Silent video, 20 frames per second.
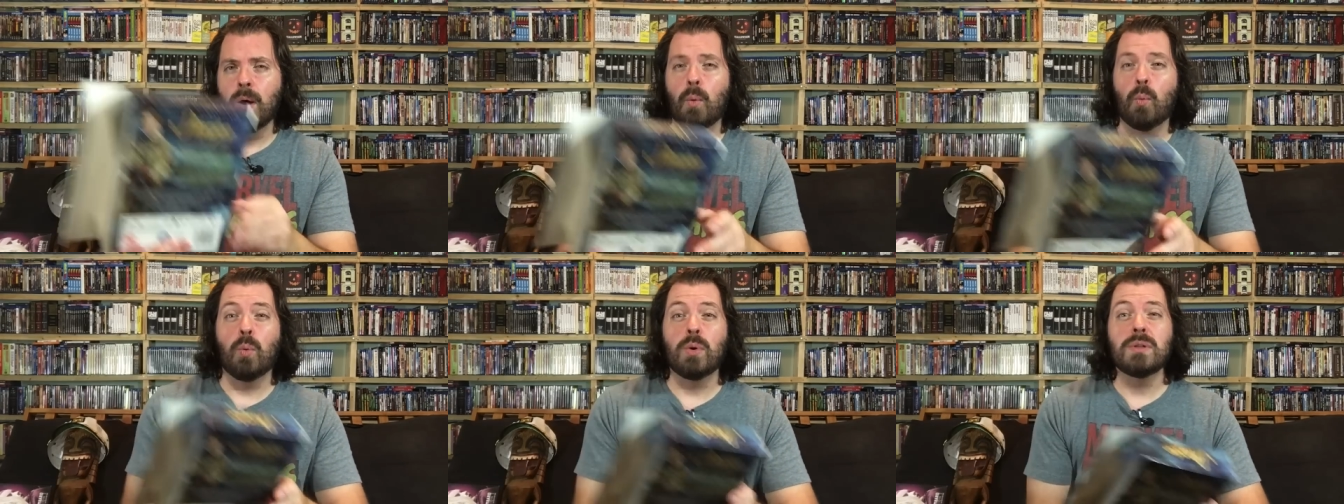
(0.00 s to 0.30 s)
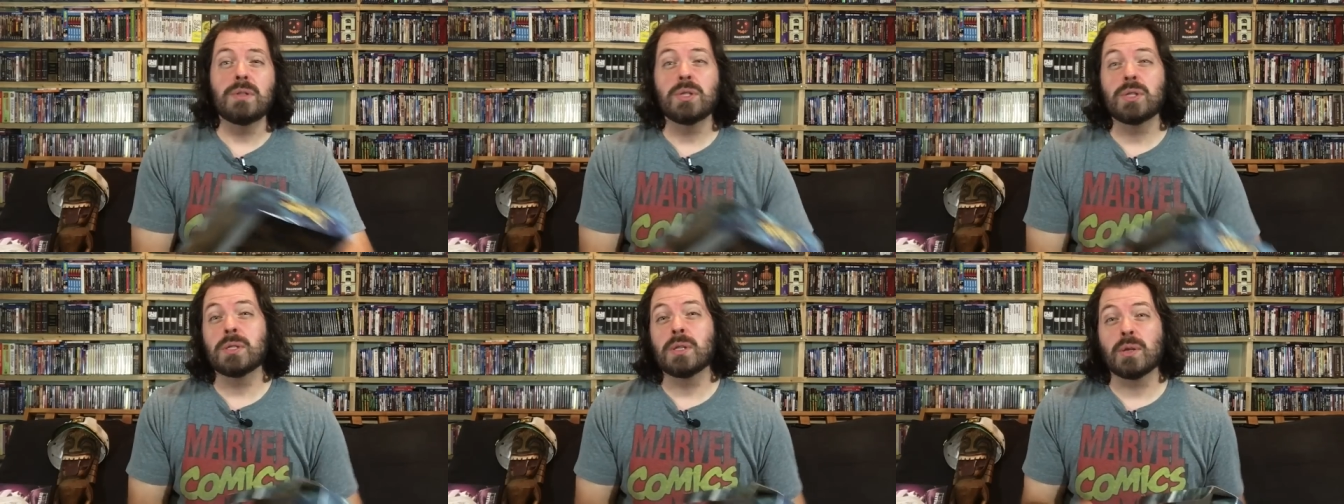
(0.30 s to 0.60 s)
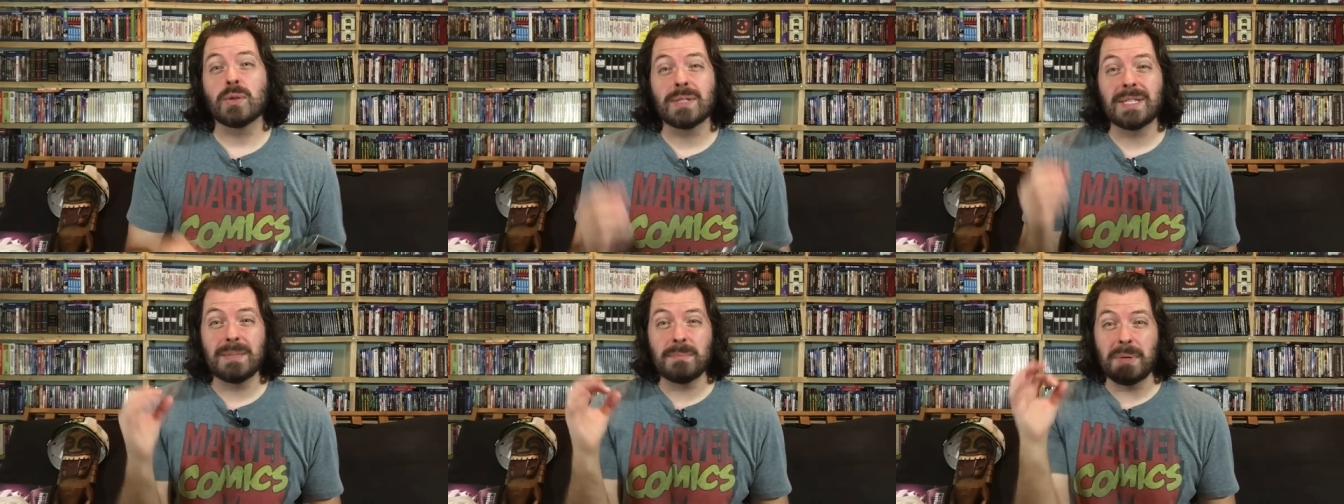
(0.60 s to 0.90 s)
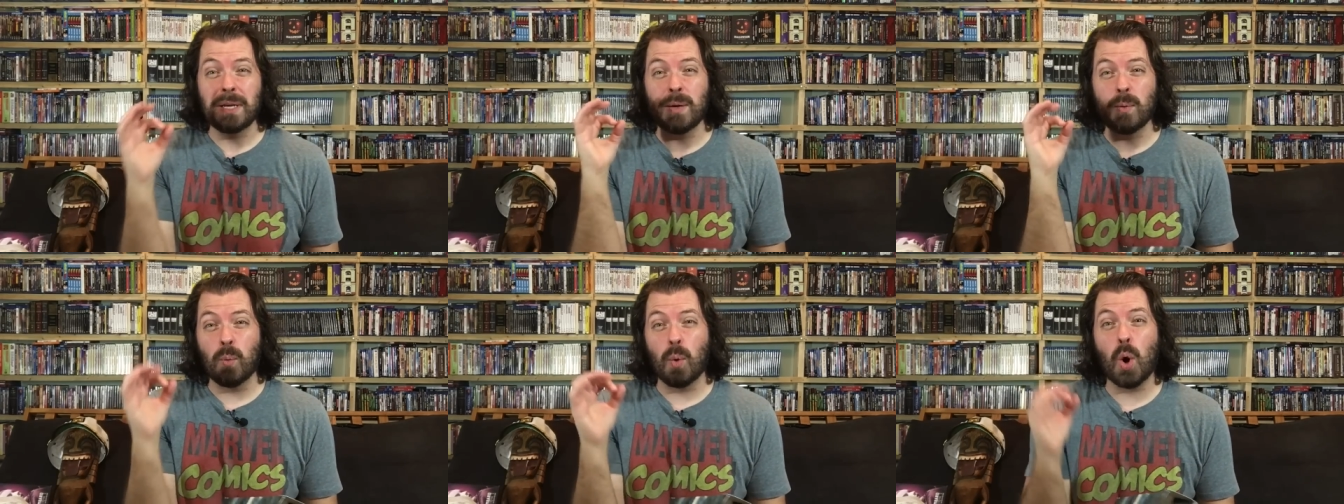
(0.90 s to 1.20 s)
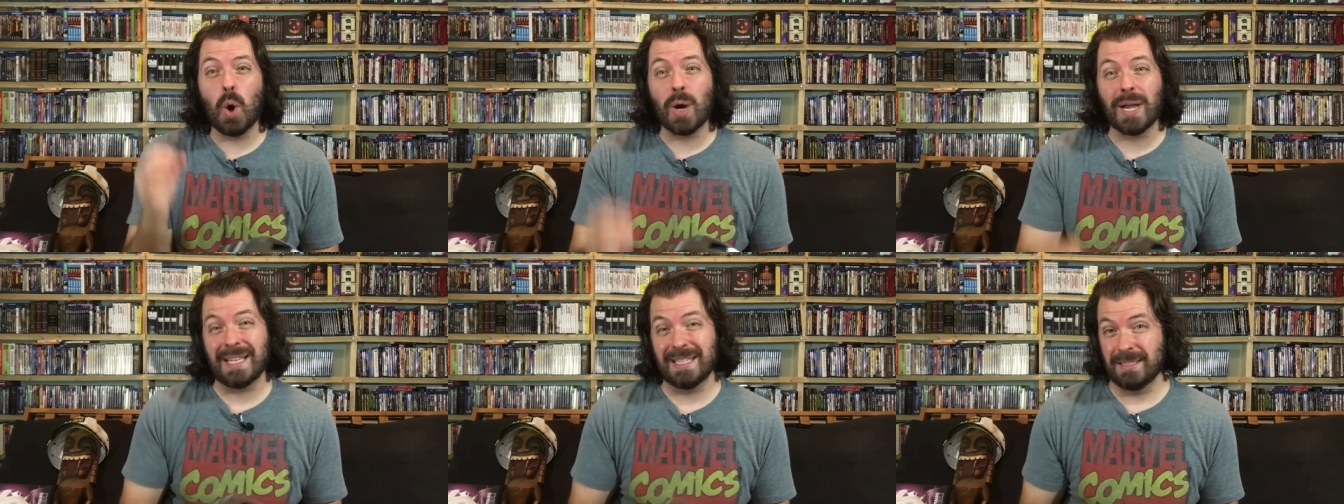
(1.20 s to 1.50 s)
One does not simply
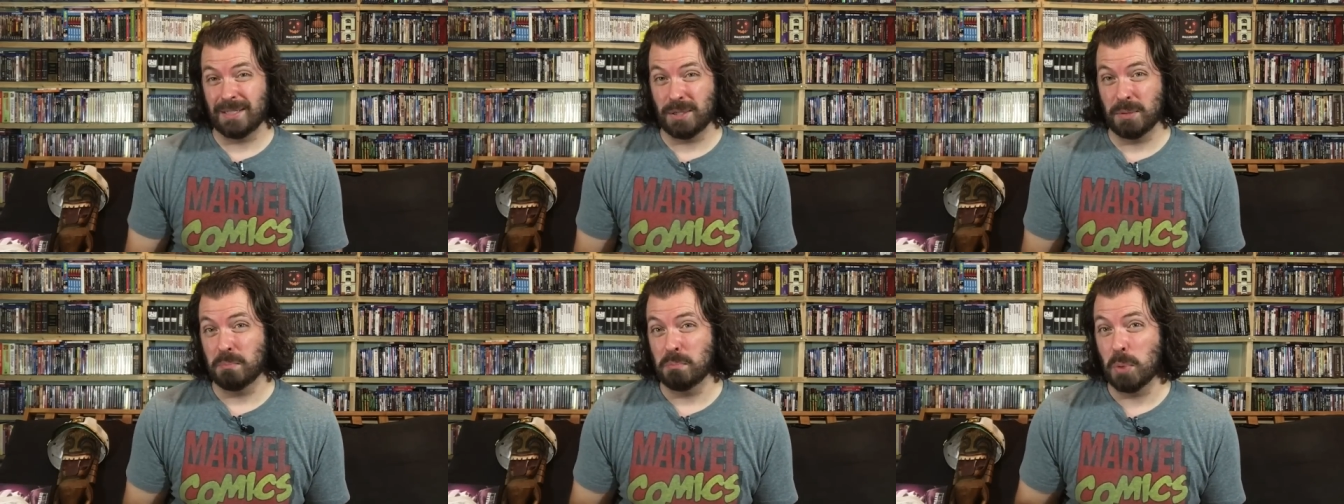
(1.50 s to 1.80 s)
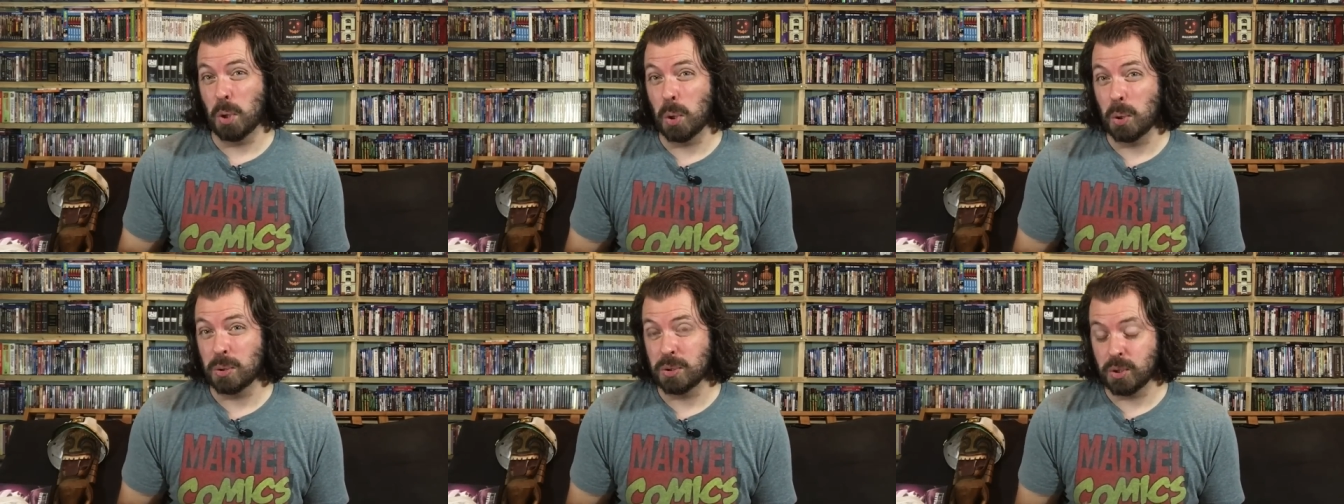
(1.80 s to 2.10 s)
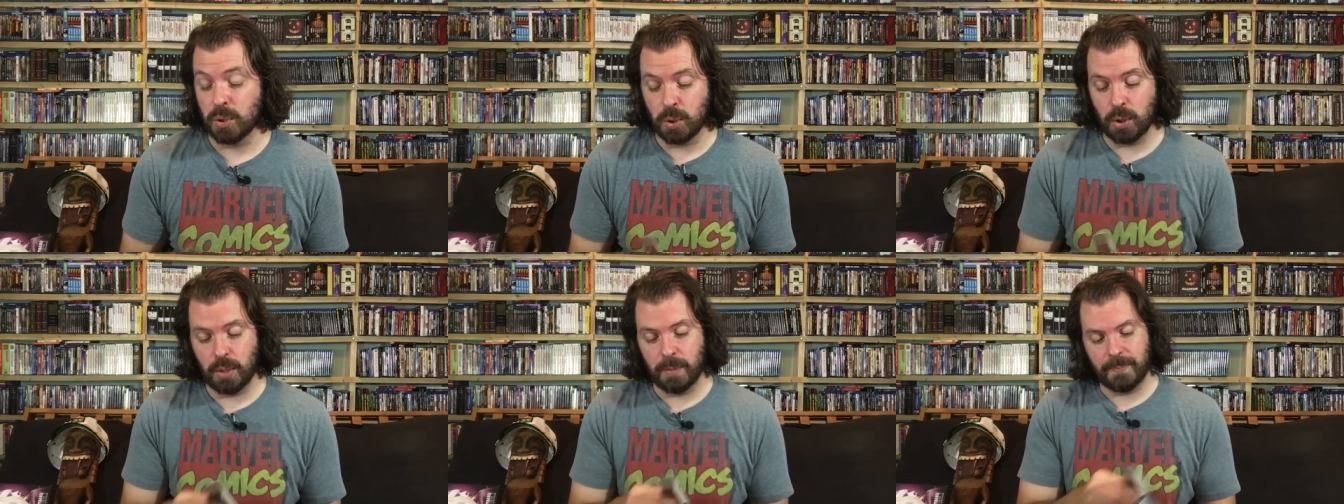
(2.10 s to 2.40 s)
walk into Mordor.